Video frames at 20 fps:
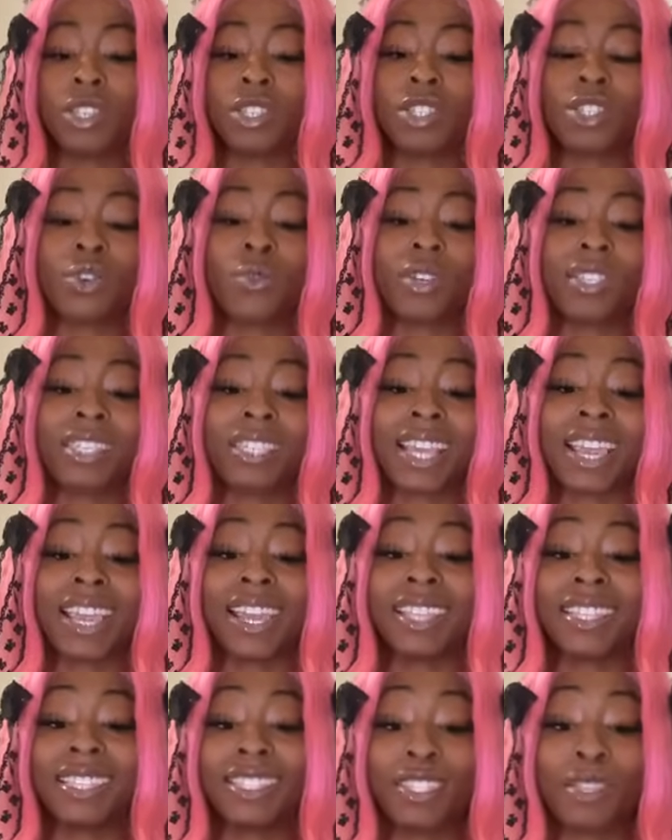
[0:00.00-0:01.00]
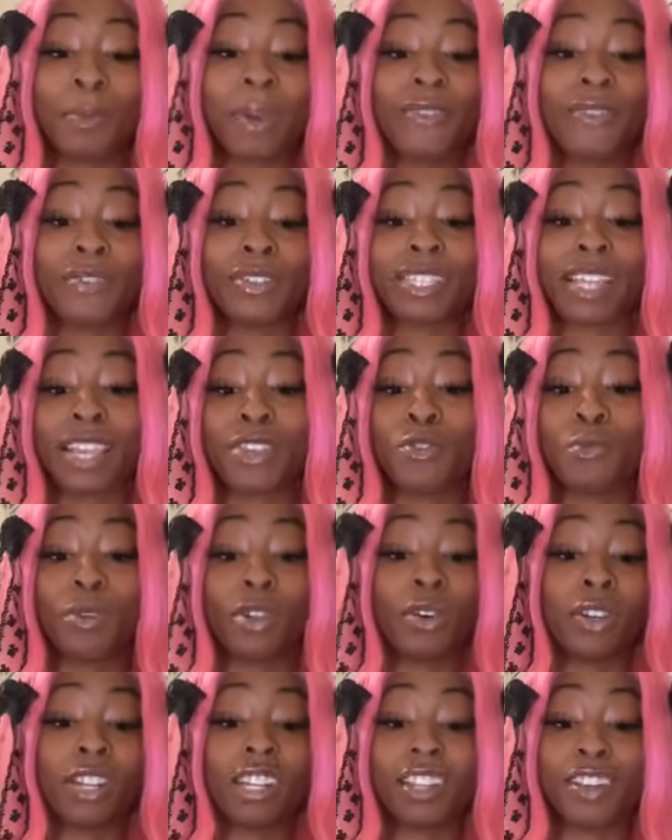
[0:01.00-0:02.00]
So it's saying somebody feels like you
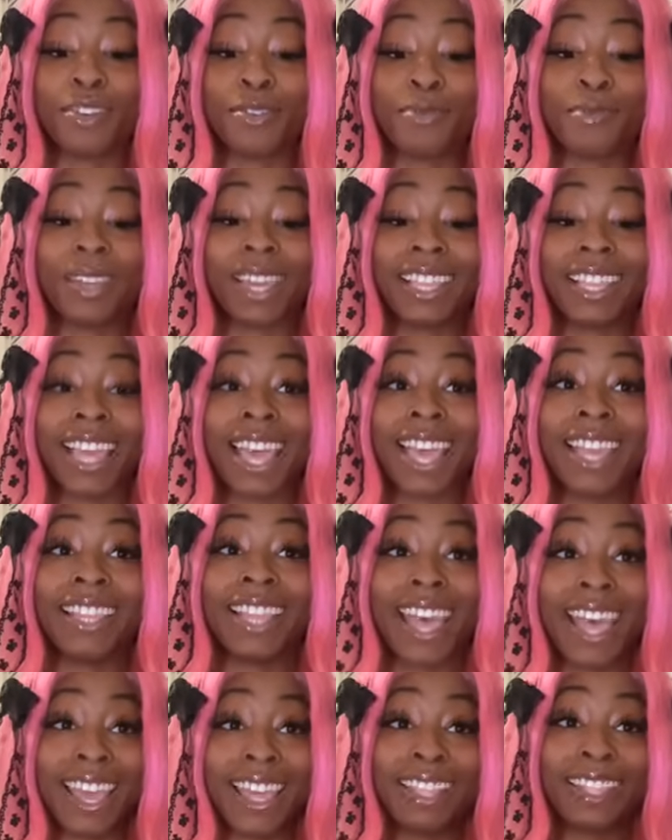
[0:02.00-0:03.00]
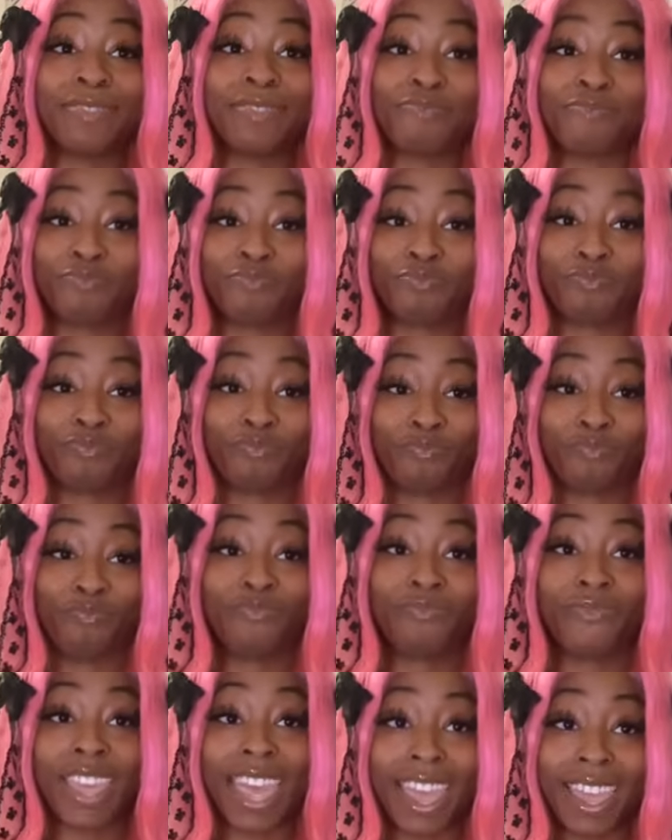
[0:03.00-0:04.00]
belong to them, like that, that,
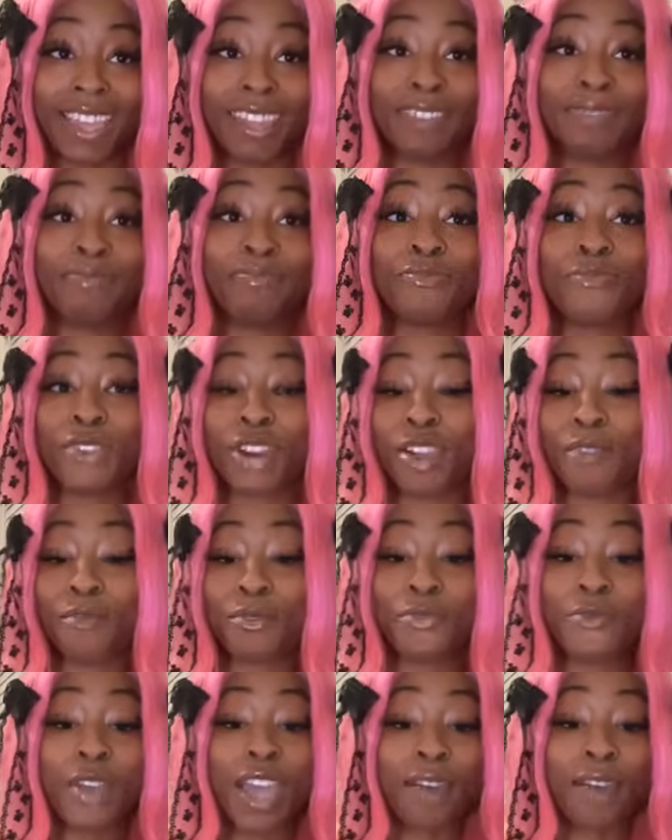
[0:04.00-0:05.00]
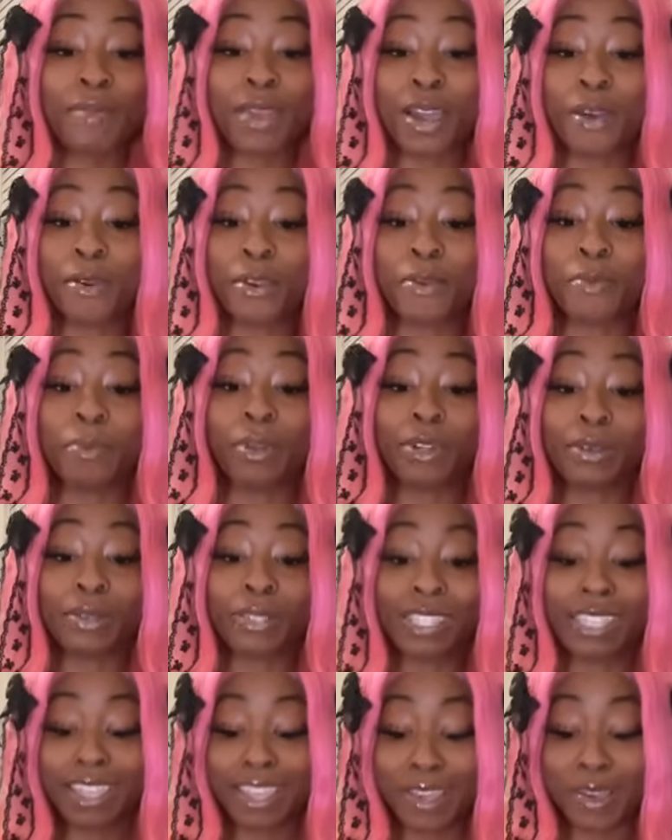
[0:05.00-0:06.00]
that whatever you have down there belongs
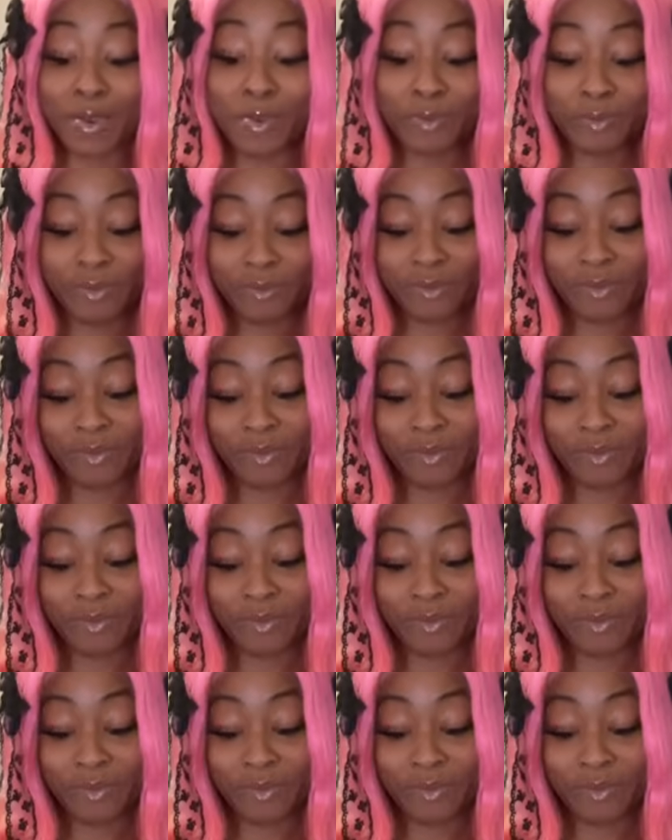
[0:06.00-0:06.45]
to them.